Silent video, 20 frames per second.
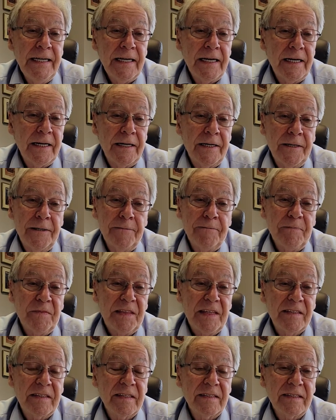Um,
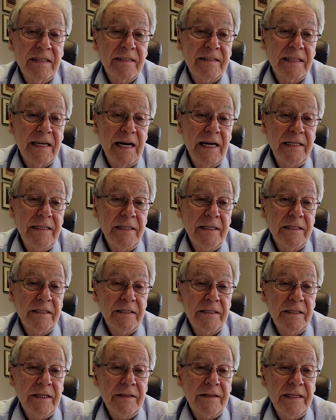this is a sign
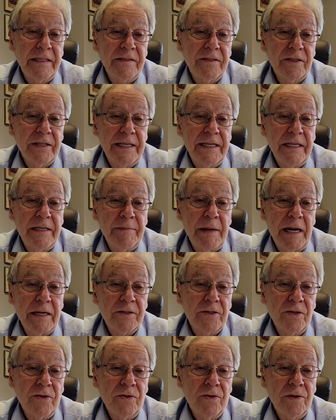that, that things are getting back
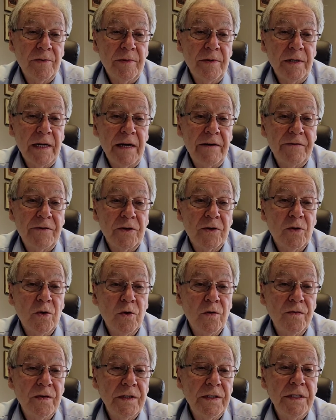to normal after
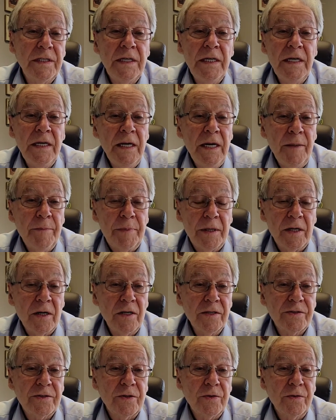COVID, but
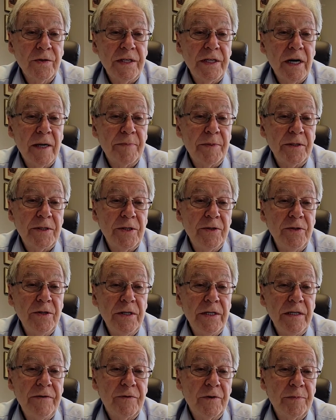also the
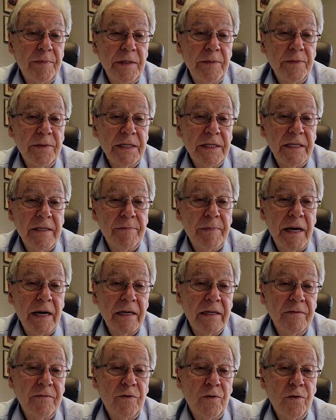opportunity for people to get
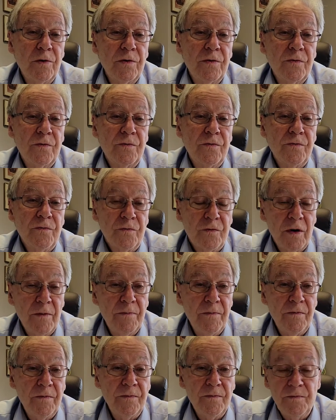back and forth
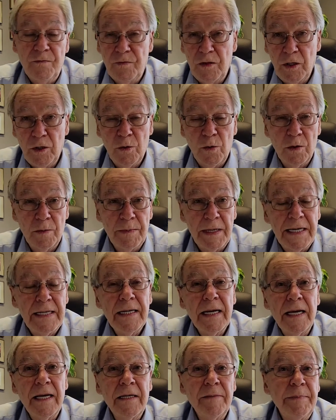from the lower
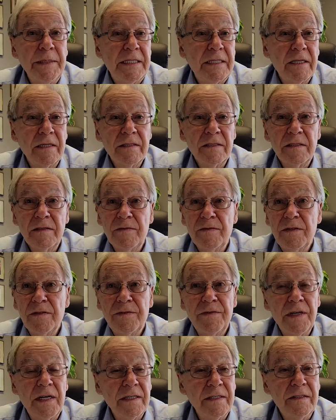mainland because of the
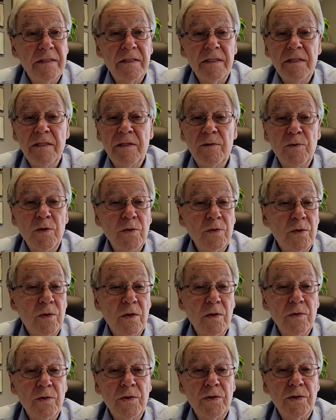floods and the road
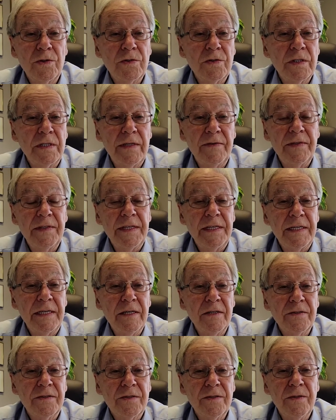closures and everything
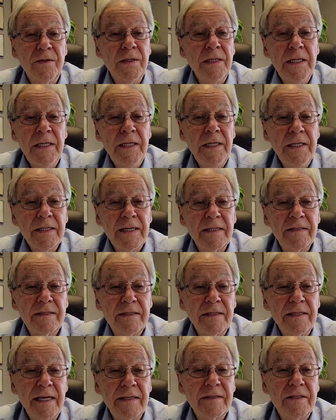else. So that's
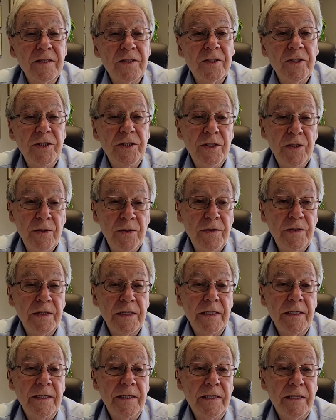that's the good news,
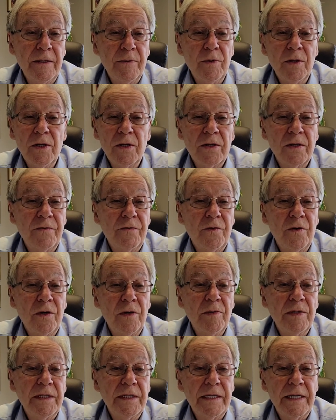and uh, we're looking
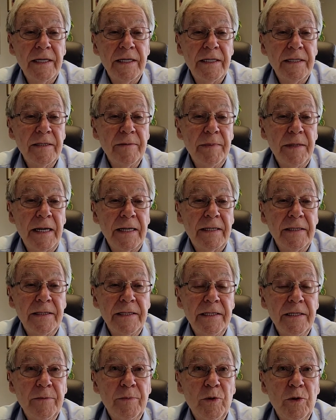forward to getting them back at
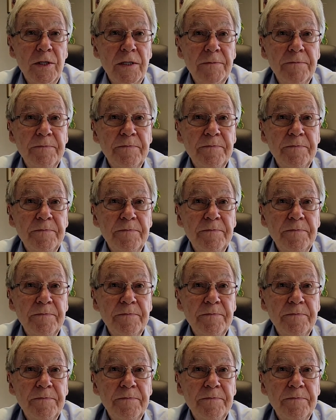the airport.